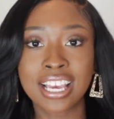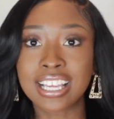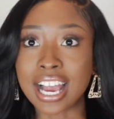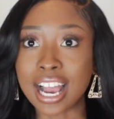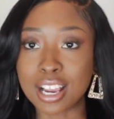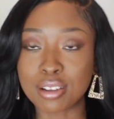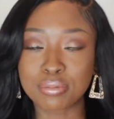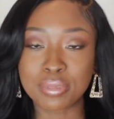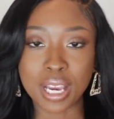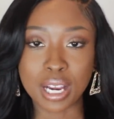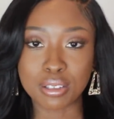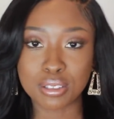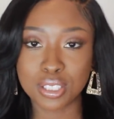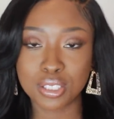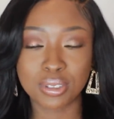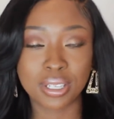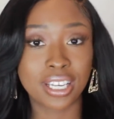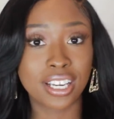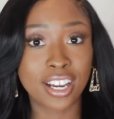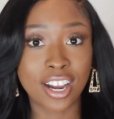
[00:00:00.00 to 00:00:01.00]
I'm now
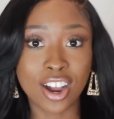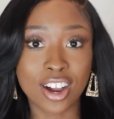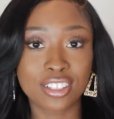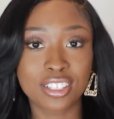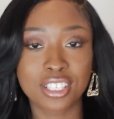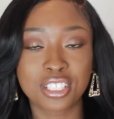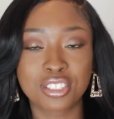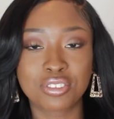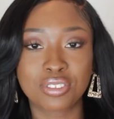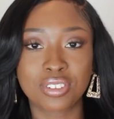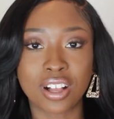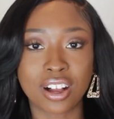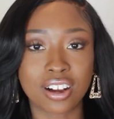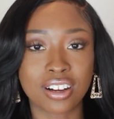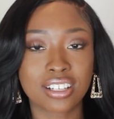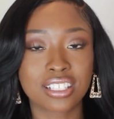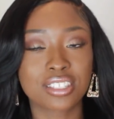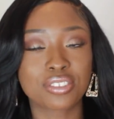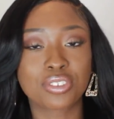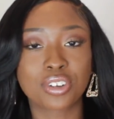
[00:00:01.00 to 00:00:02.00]
doing college
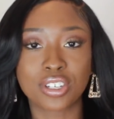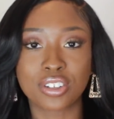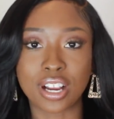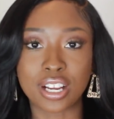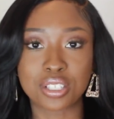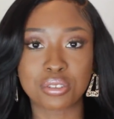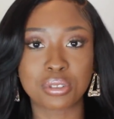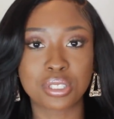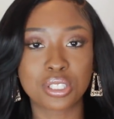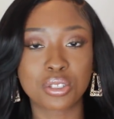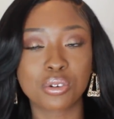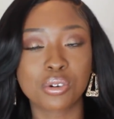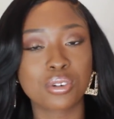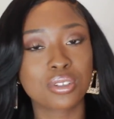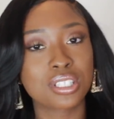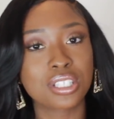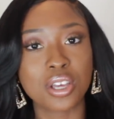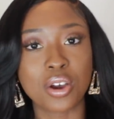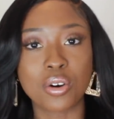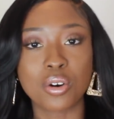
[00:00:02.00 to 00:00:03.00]
vlogs for graduate
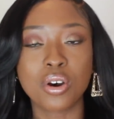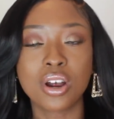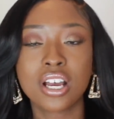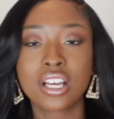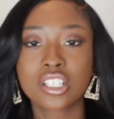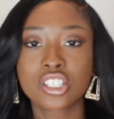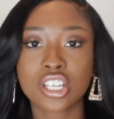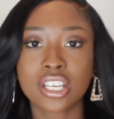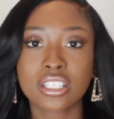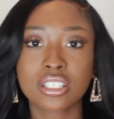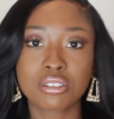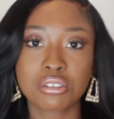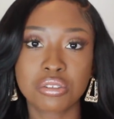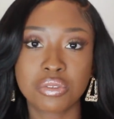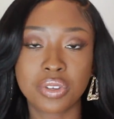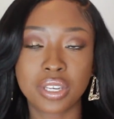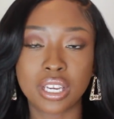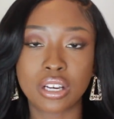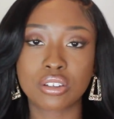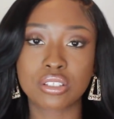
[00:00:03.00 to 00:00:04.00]
school, so check those
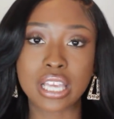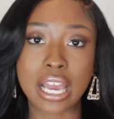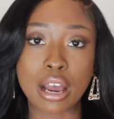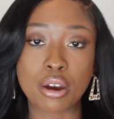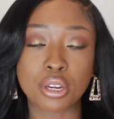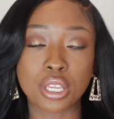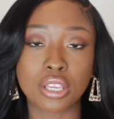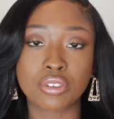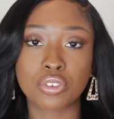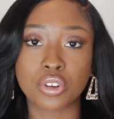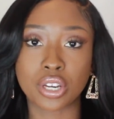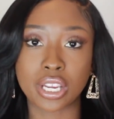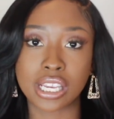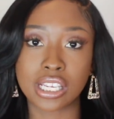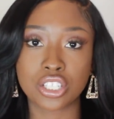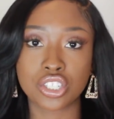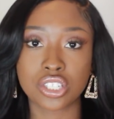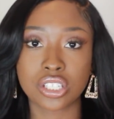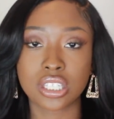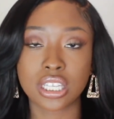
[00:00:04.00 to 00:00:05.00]
videos out if you're
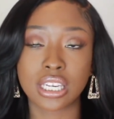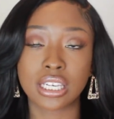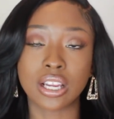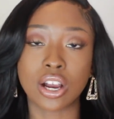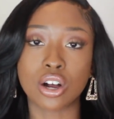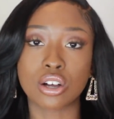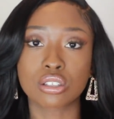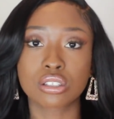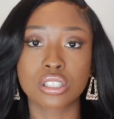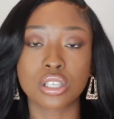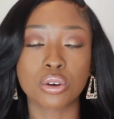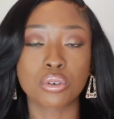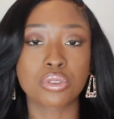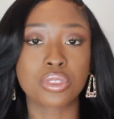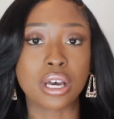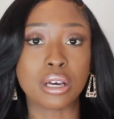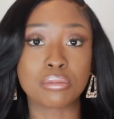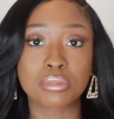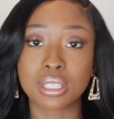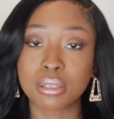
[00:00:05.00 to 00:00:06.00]
interested, and also
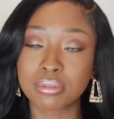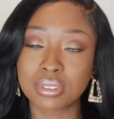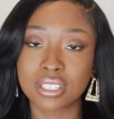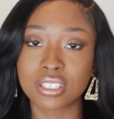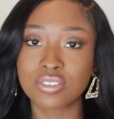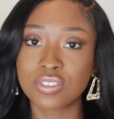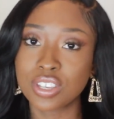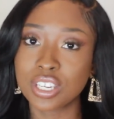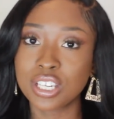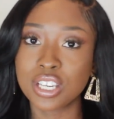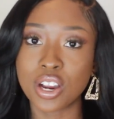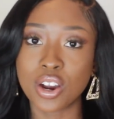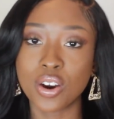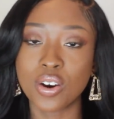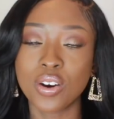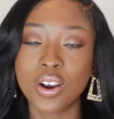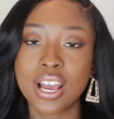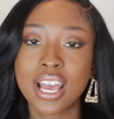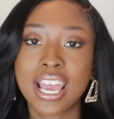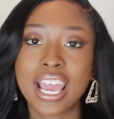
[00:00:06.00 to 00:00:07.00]
thumbs up this
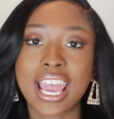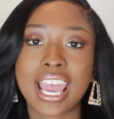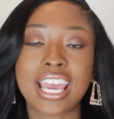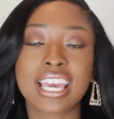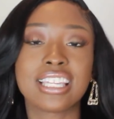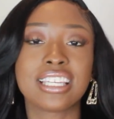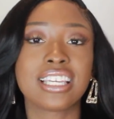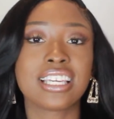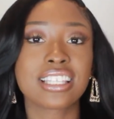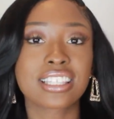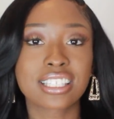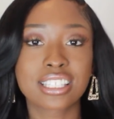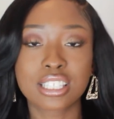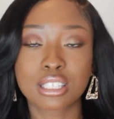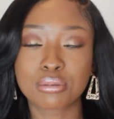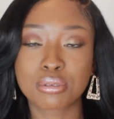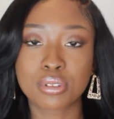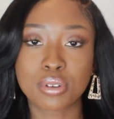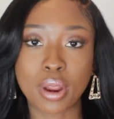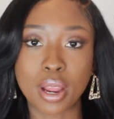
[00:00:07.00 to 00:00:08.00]
video and hit the
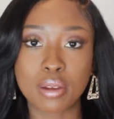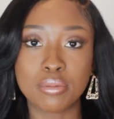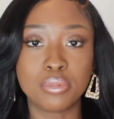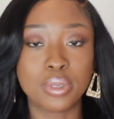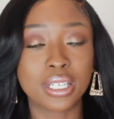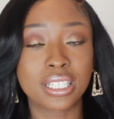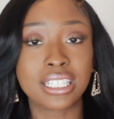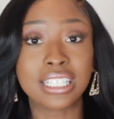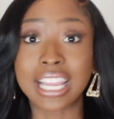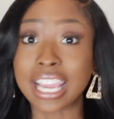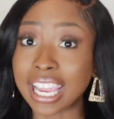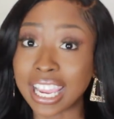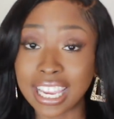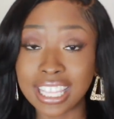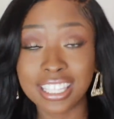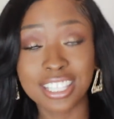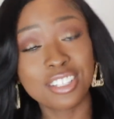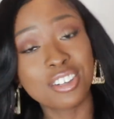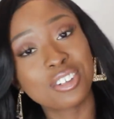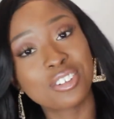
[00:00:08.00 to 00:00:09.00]
subscribe button
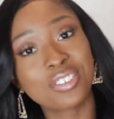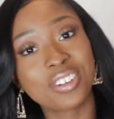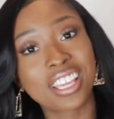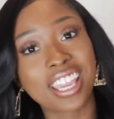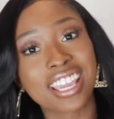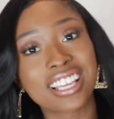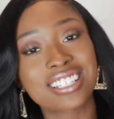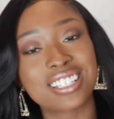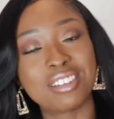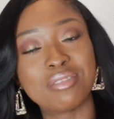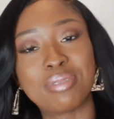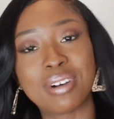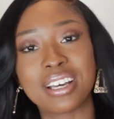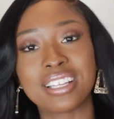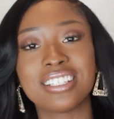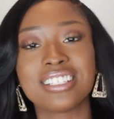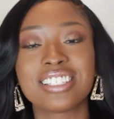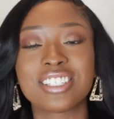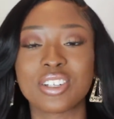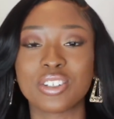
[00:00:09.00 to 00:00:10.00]
and the notification
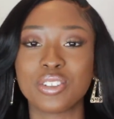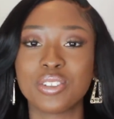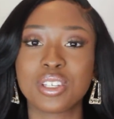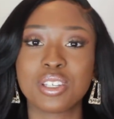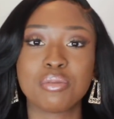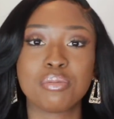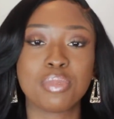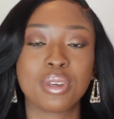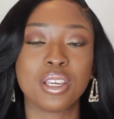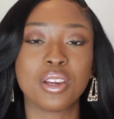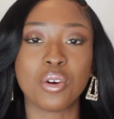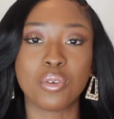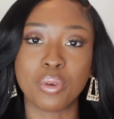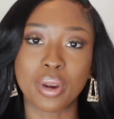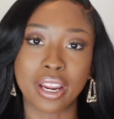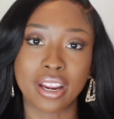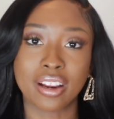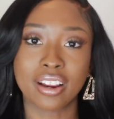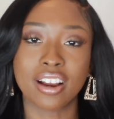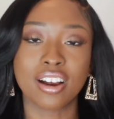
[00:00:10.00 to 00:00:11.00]
button so you can be
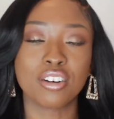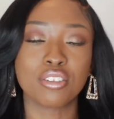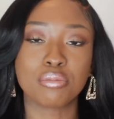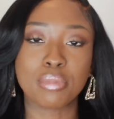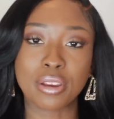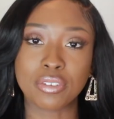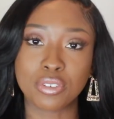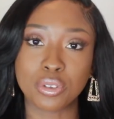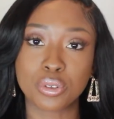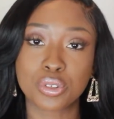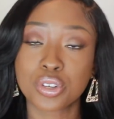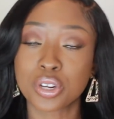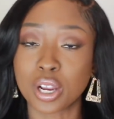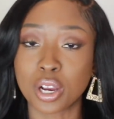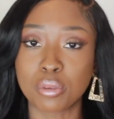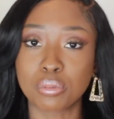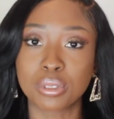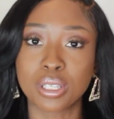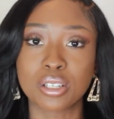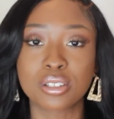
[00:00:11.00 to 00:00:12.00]
aware of my future
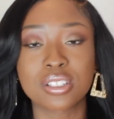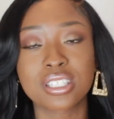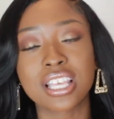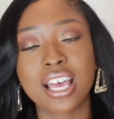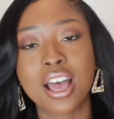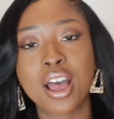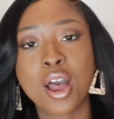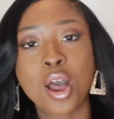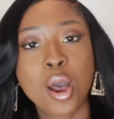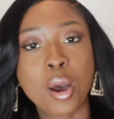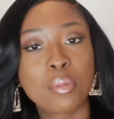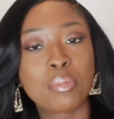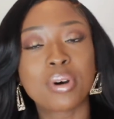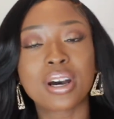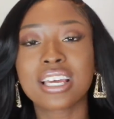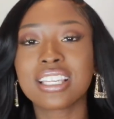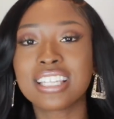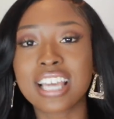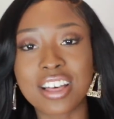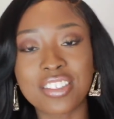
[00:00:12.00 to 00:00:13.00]
uploads.
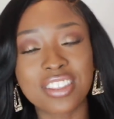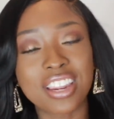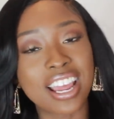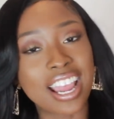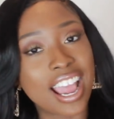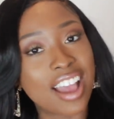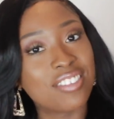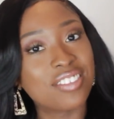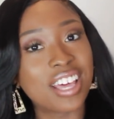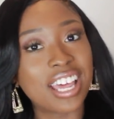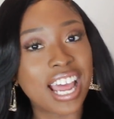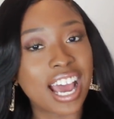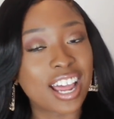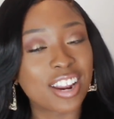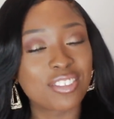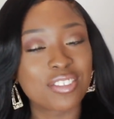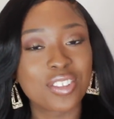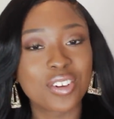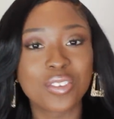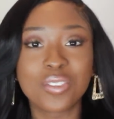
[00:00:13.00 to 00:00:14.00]
But now that I have that
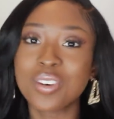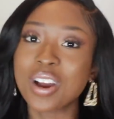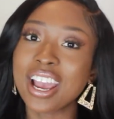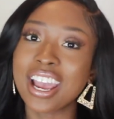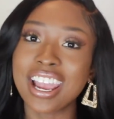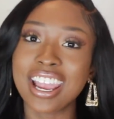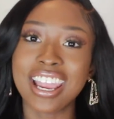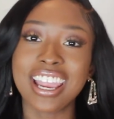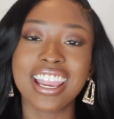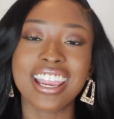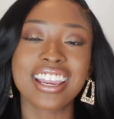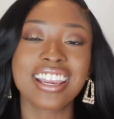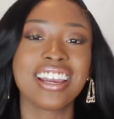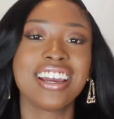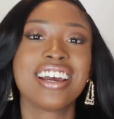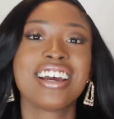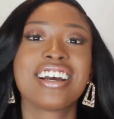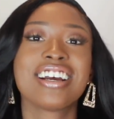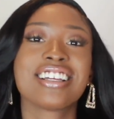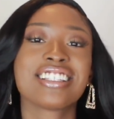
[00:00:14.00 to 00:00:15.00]
out of the
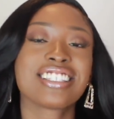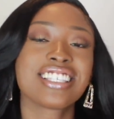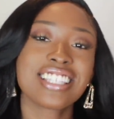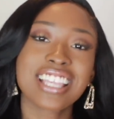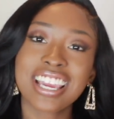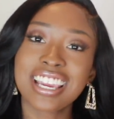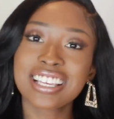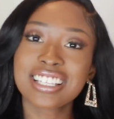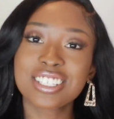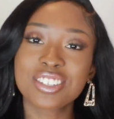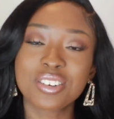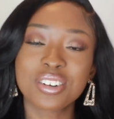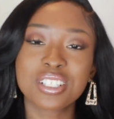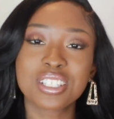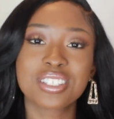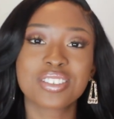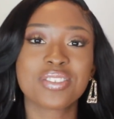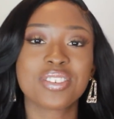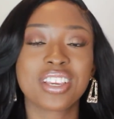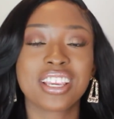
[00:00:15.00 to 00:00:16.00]
way, today is going
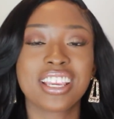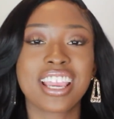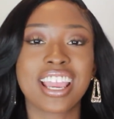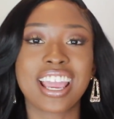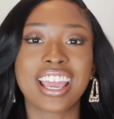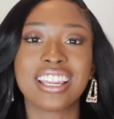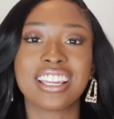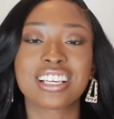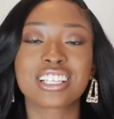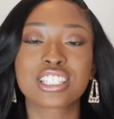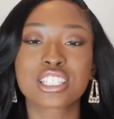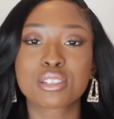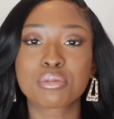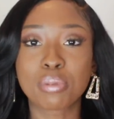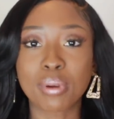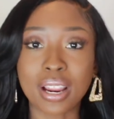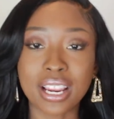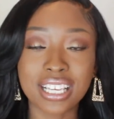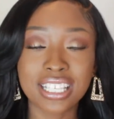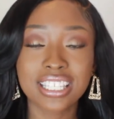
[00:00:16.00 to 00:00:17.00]
to be an
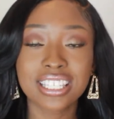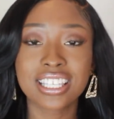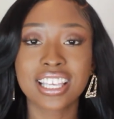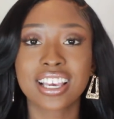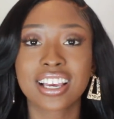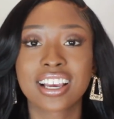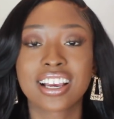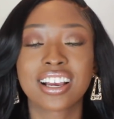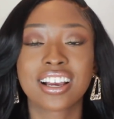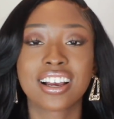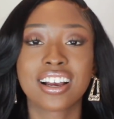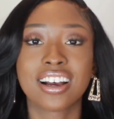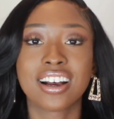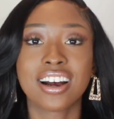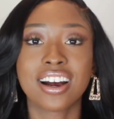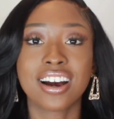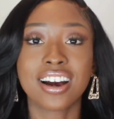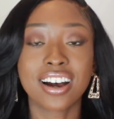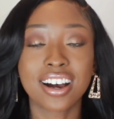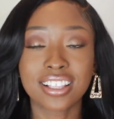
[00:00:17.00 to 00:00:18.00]
Express
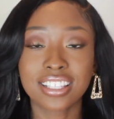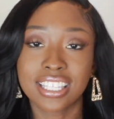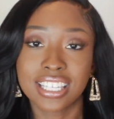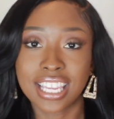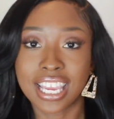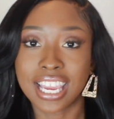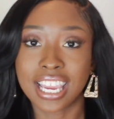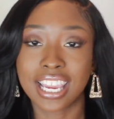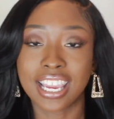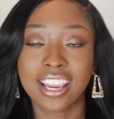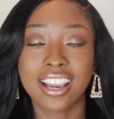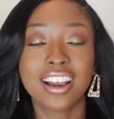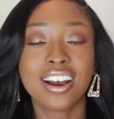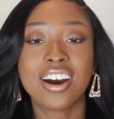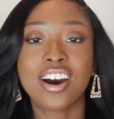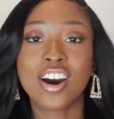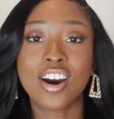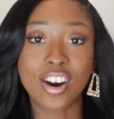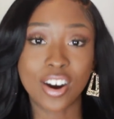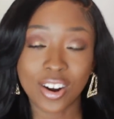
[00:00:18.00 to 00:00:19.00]
holiday
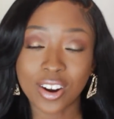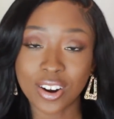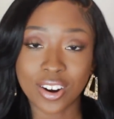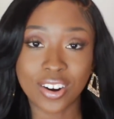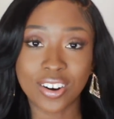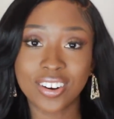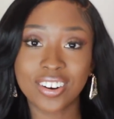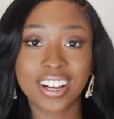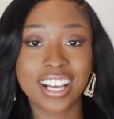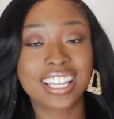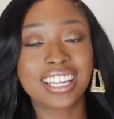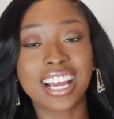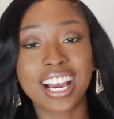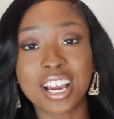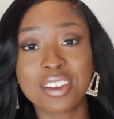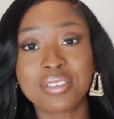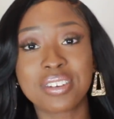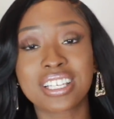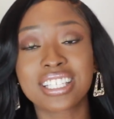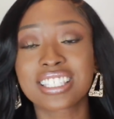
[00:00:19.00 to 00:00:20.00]
haul, and
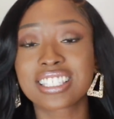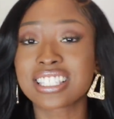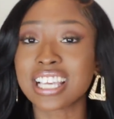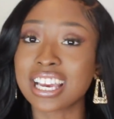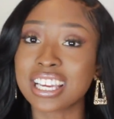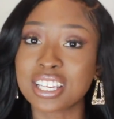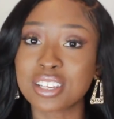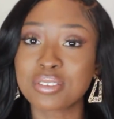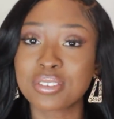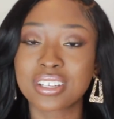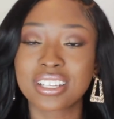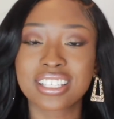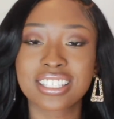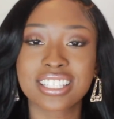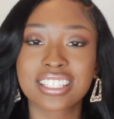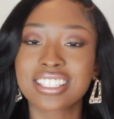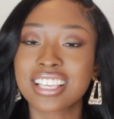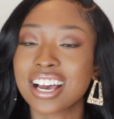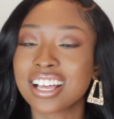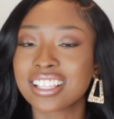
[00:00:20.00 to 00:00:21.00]
I'm excited because
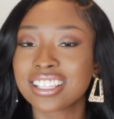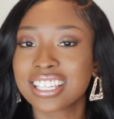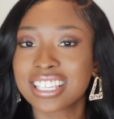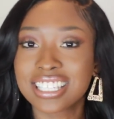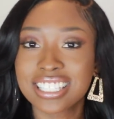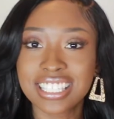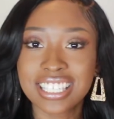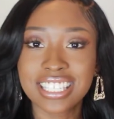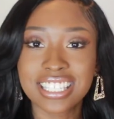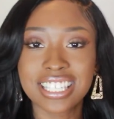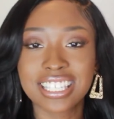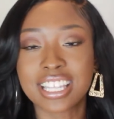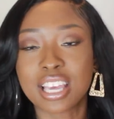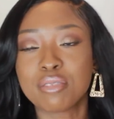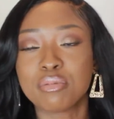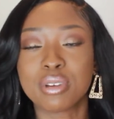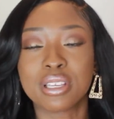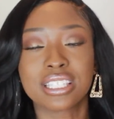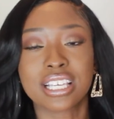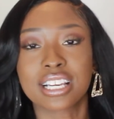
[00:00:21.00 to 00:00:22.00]
it's holiday season.
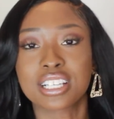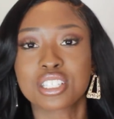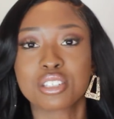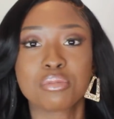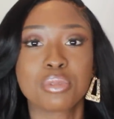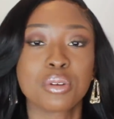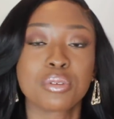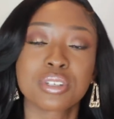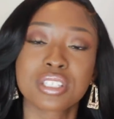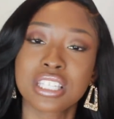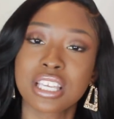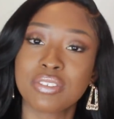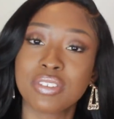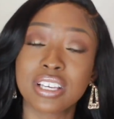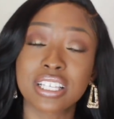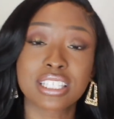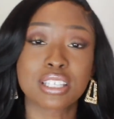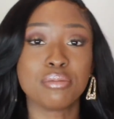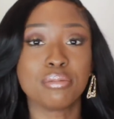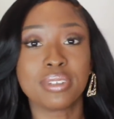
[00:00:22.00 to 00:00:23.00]
That means I should be
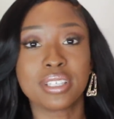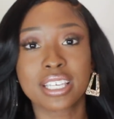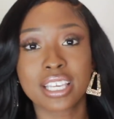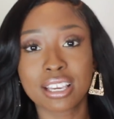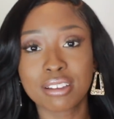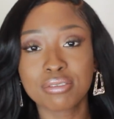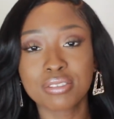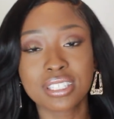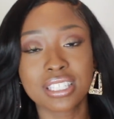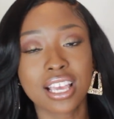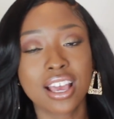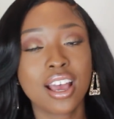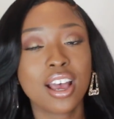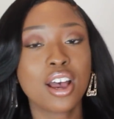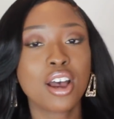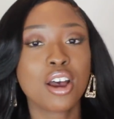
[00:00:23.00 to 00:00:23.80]
receiving some gifts